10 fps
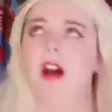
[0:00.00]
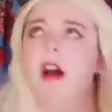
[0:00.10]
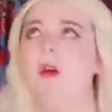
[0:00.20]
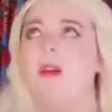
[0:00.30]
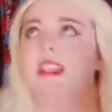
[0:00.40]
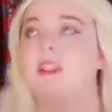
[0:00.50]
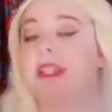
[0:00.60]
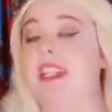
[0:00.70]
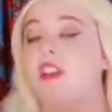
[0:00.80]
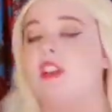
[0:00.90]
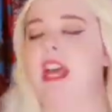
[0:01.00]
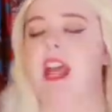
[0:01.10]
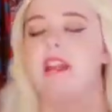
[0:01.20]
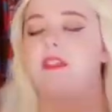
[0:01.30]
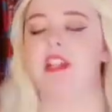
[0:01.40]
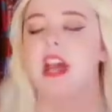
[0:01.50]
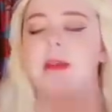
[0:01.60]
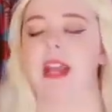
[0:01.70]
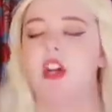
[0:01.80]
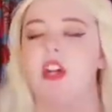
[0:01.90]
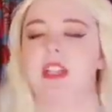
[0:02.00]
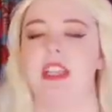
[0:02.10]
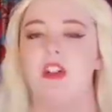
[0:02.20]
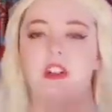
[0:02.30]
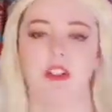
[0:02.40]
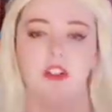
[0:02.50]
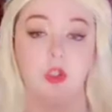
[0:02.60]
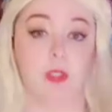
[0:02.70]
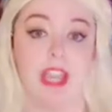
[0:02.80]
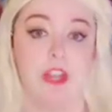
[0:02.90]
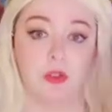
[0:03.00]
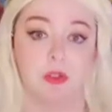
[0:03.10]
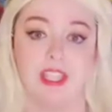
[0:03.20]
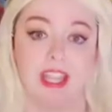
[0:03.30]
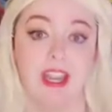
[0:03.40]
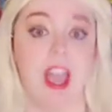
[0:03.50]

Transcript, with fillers: Oh, it gets me teary eyed every time I hear Julie Andrews sing it.